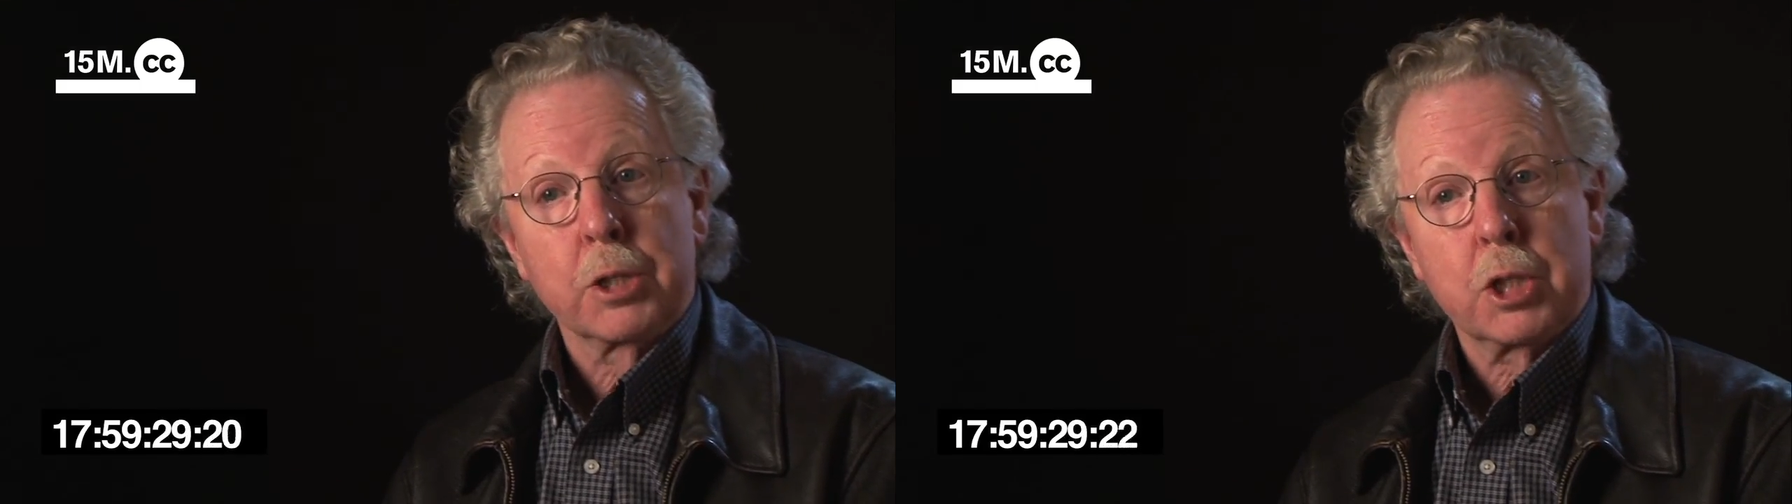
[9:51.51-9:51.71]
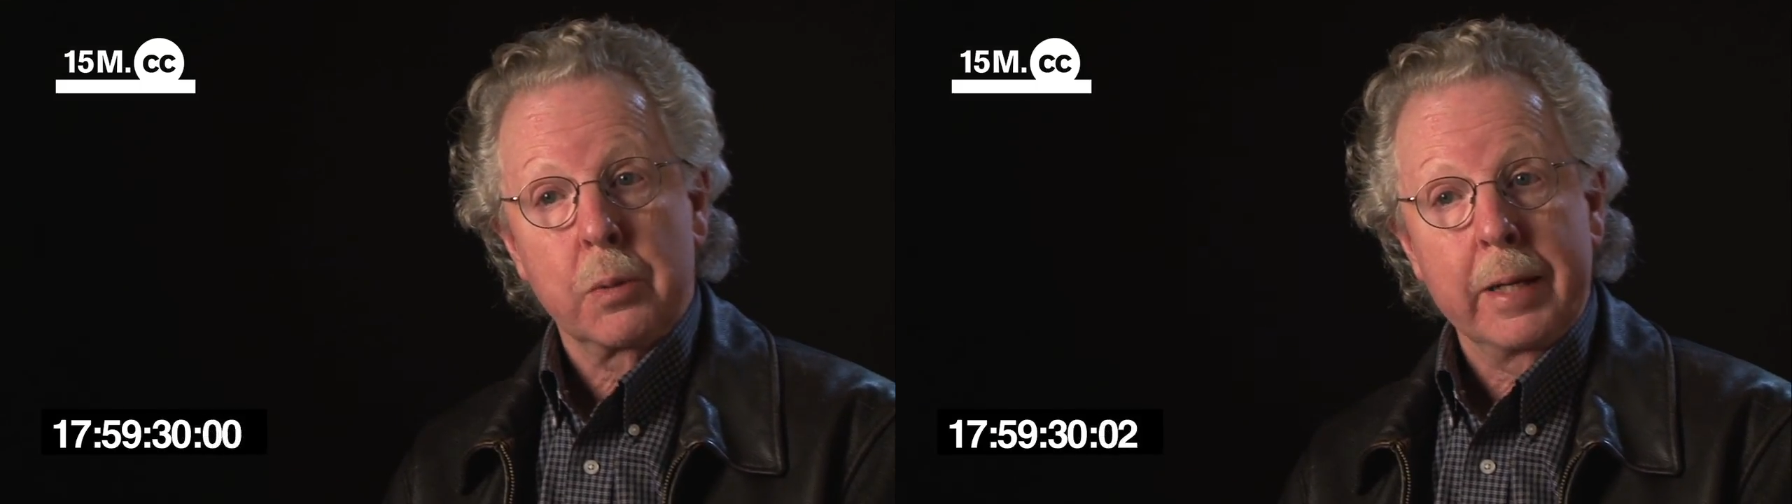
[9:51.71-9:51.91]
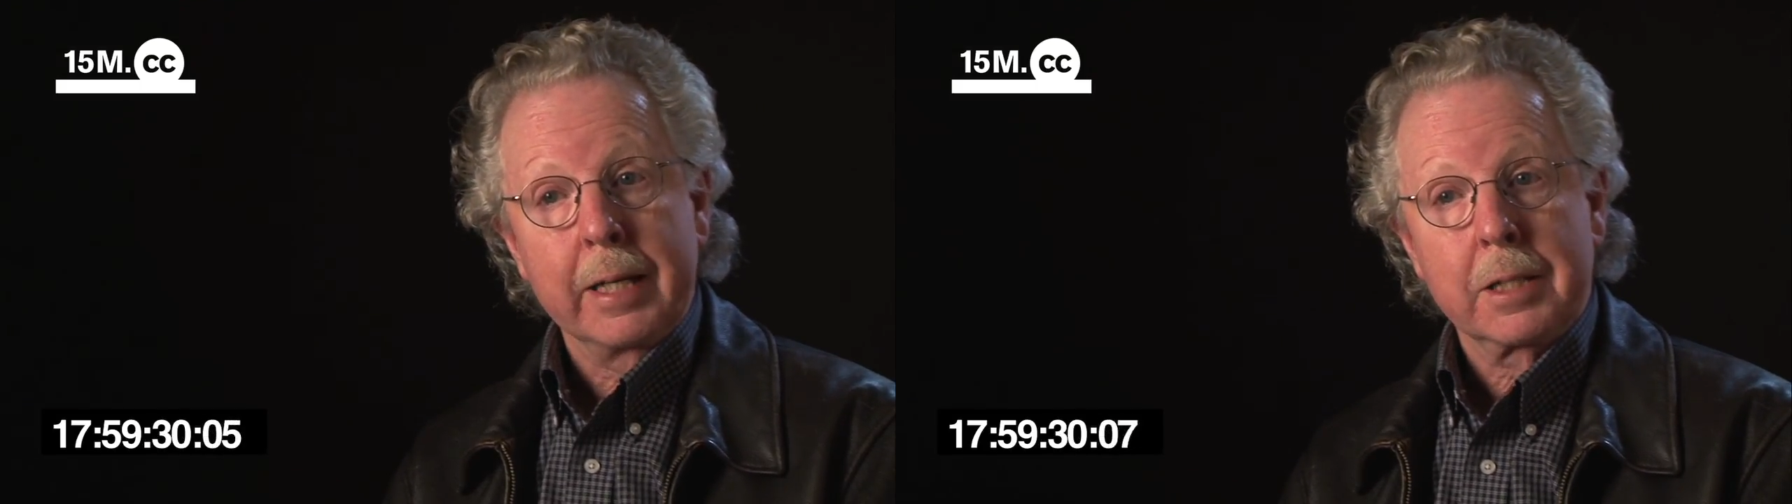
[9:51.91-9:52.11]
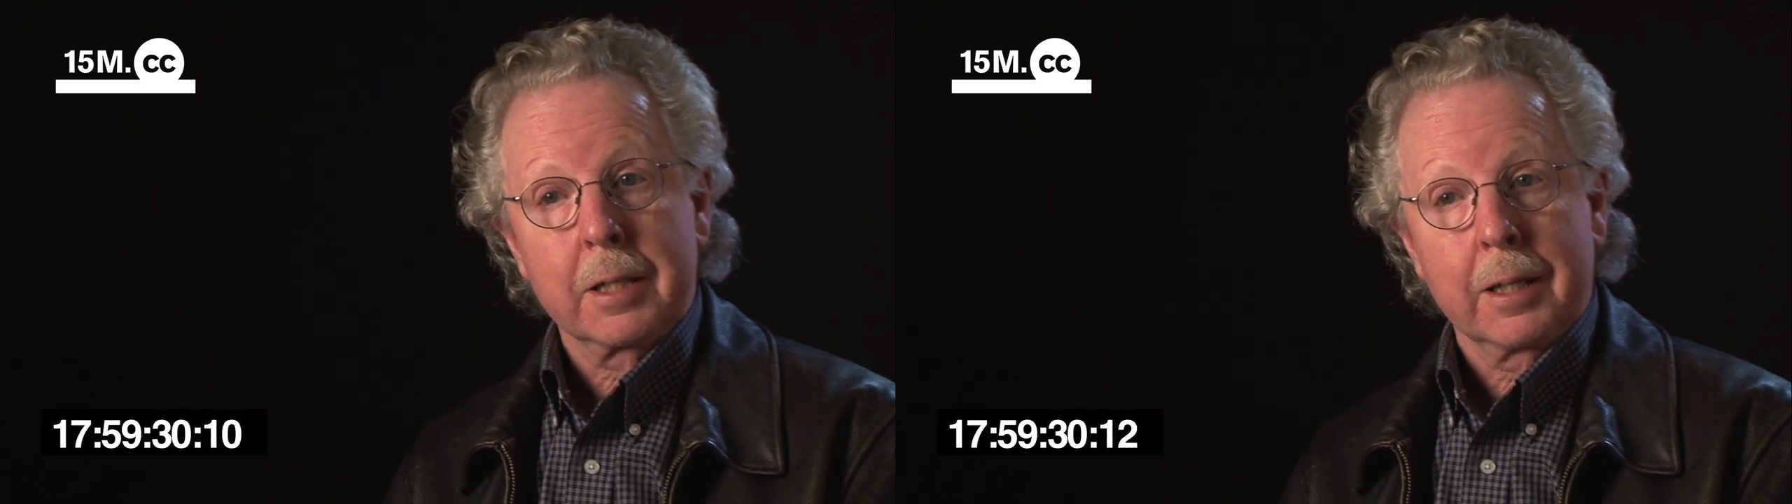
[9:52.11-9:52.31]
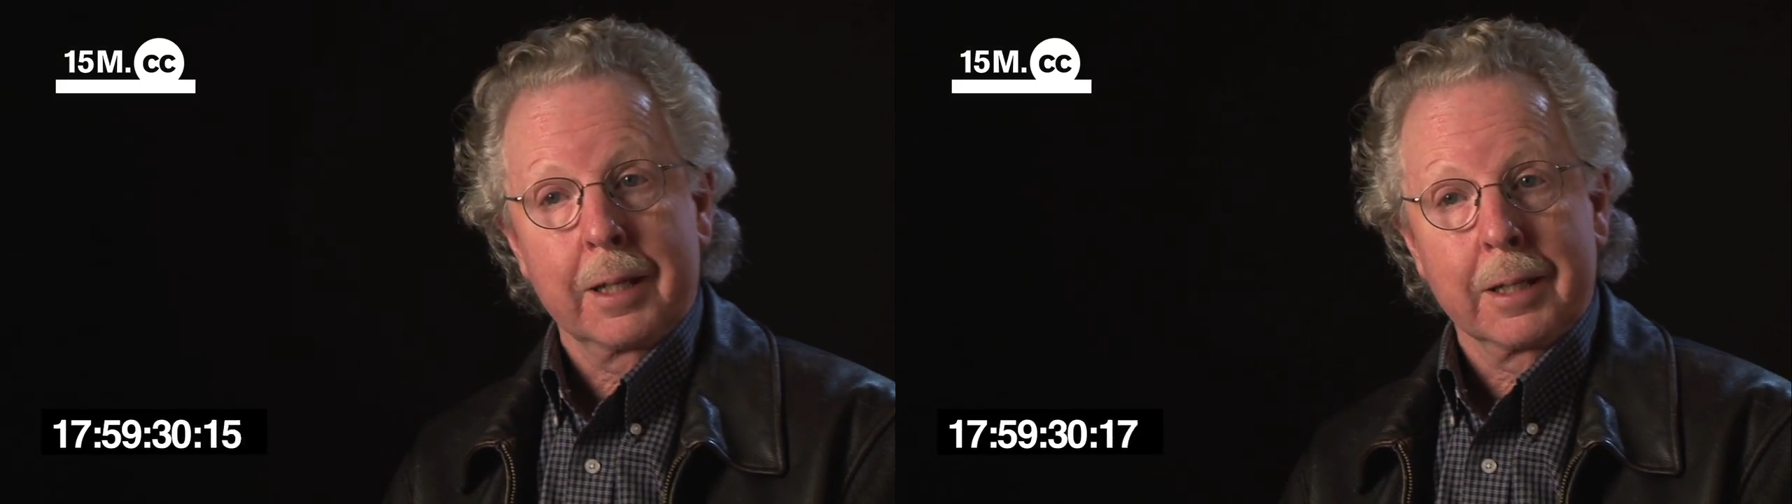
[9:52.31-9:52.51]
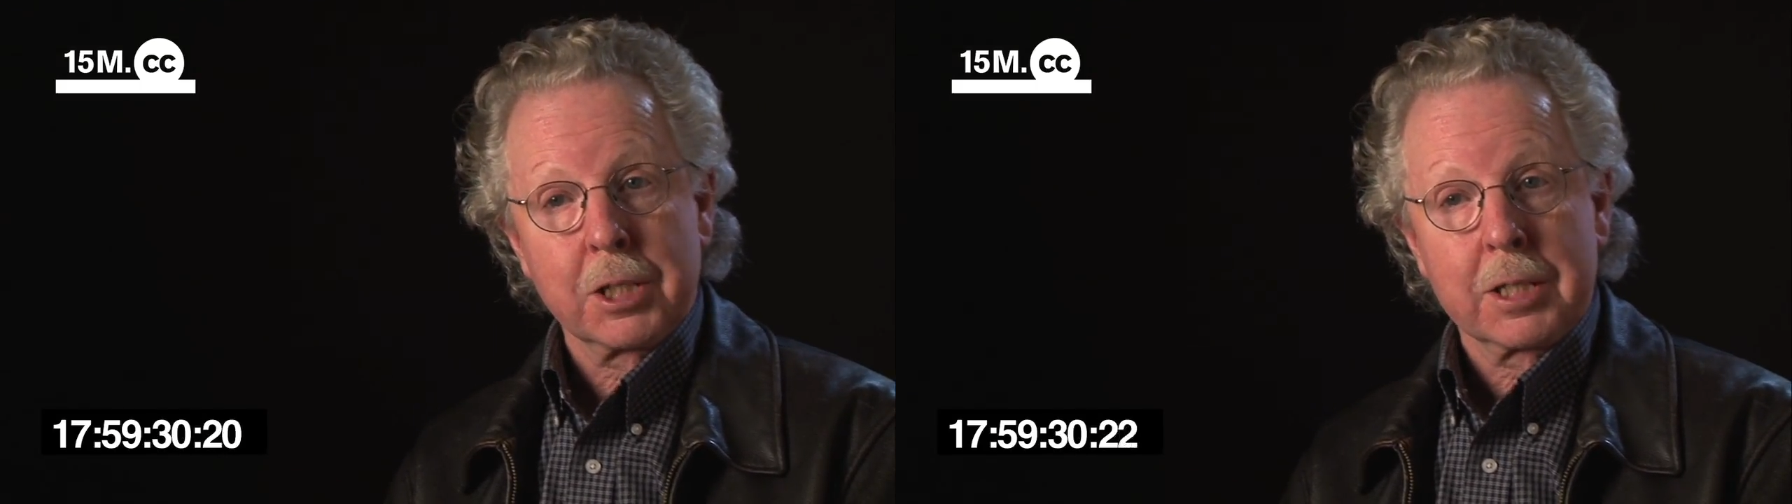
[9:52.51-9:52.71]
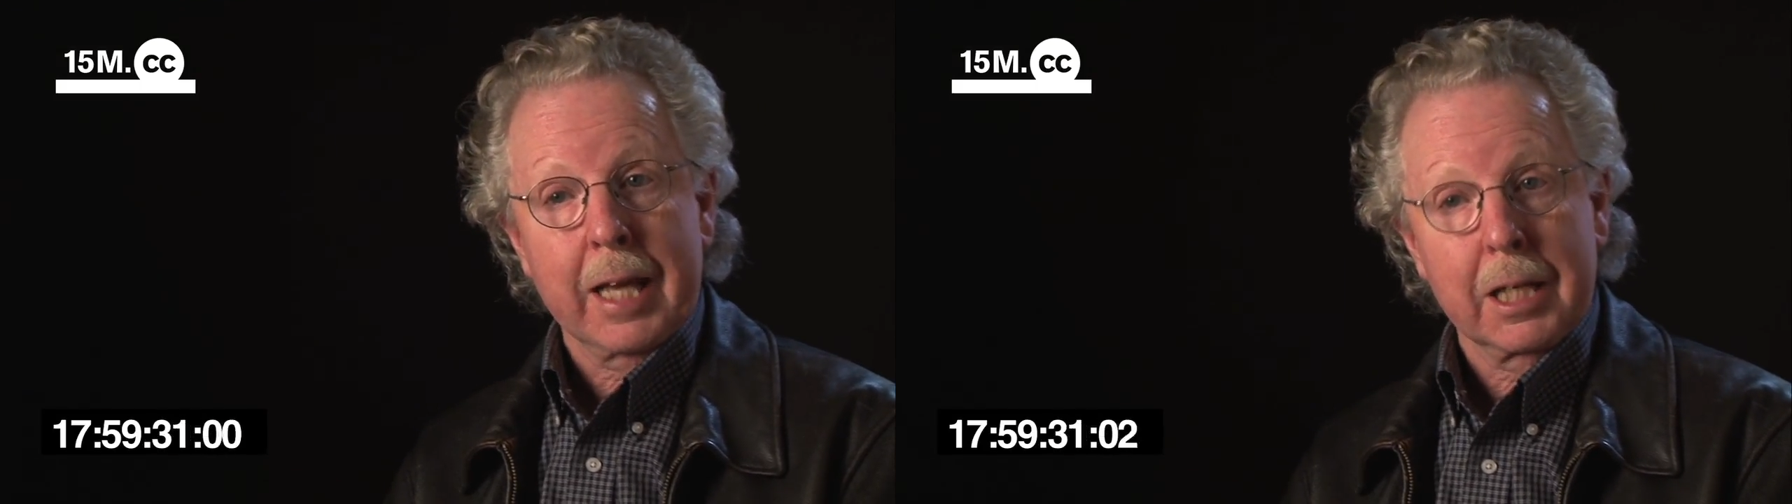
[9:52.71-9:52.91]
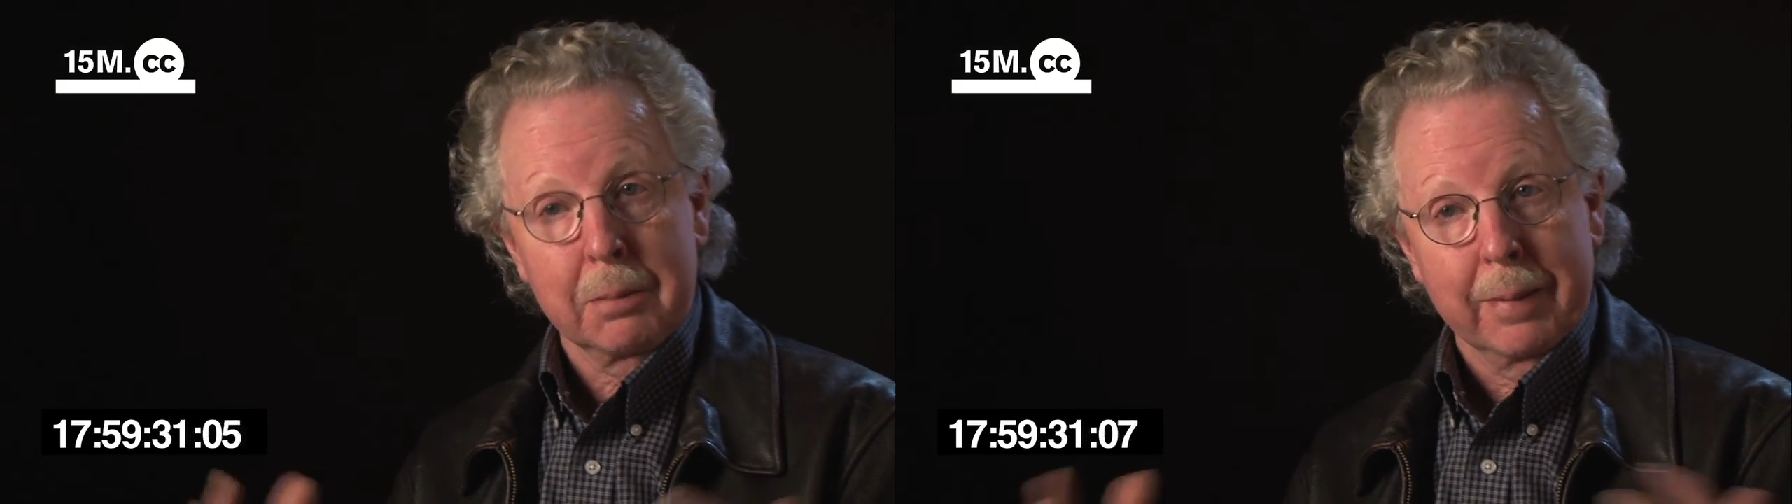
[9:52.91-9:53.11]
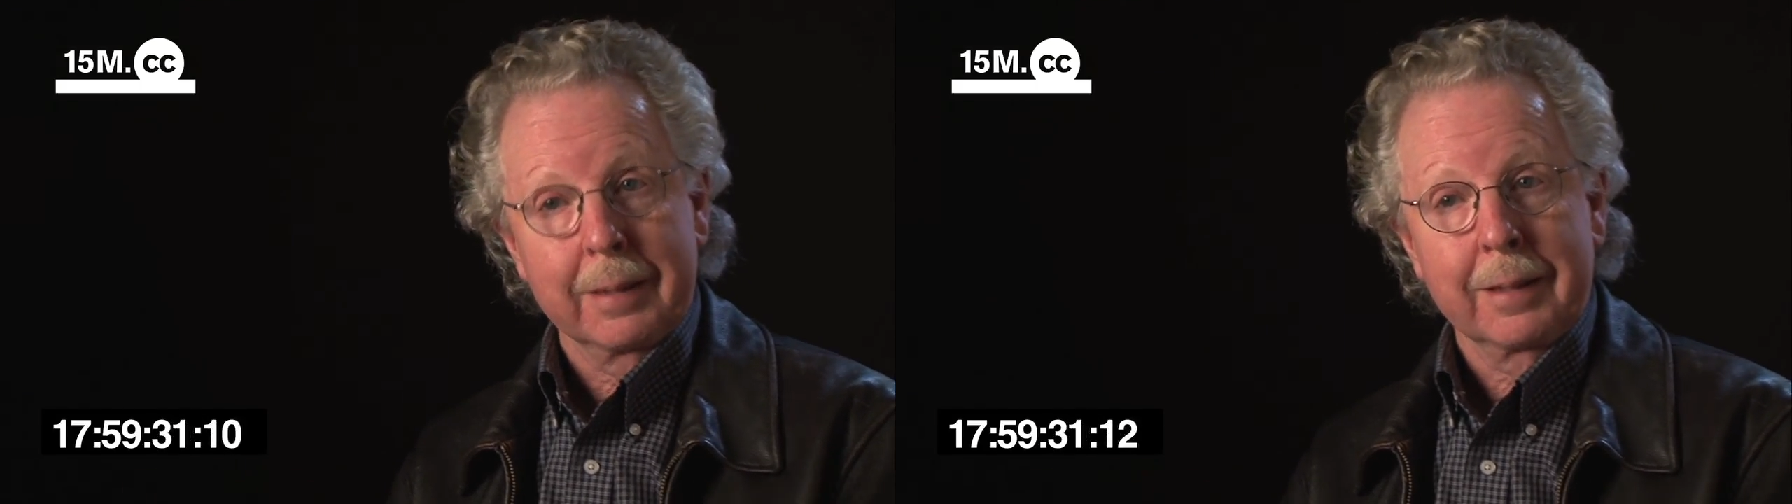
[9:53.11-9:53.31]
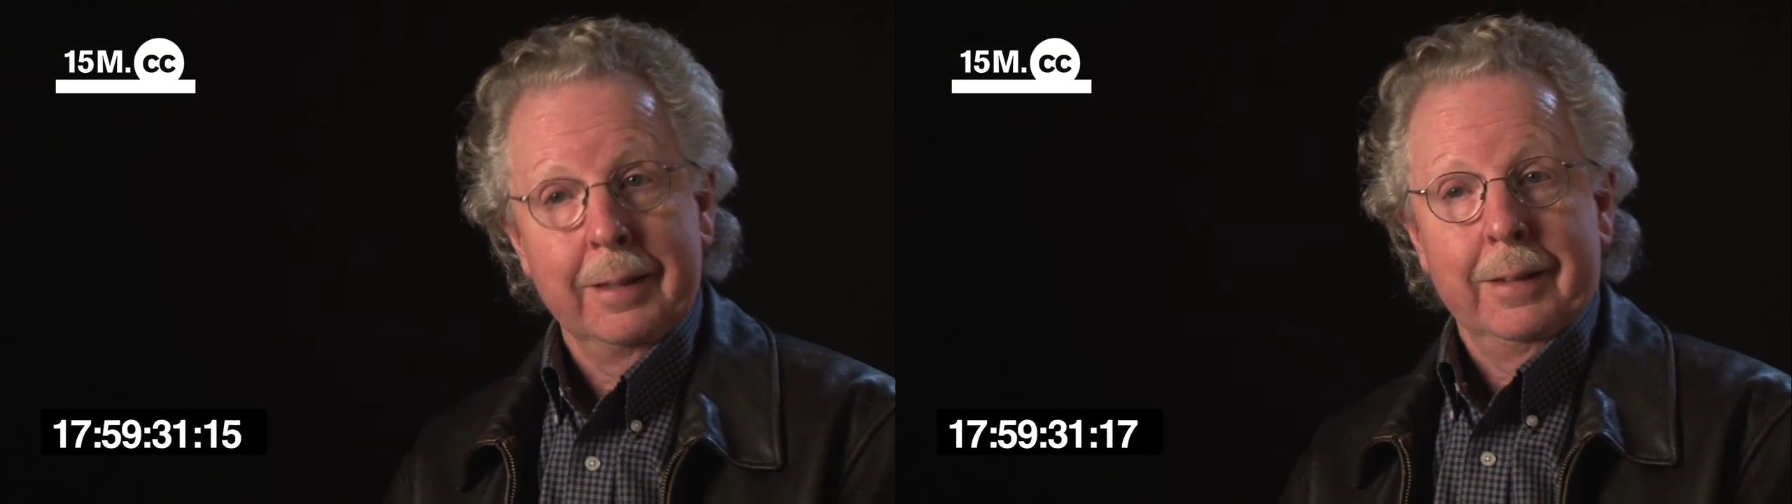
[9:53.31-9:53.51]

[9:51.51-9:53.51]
Street settlement,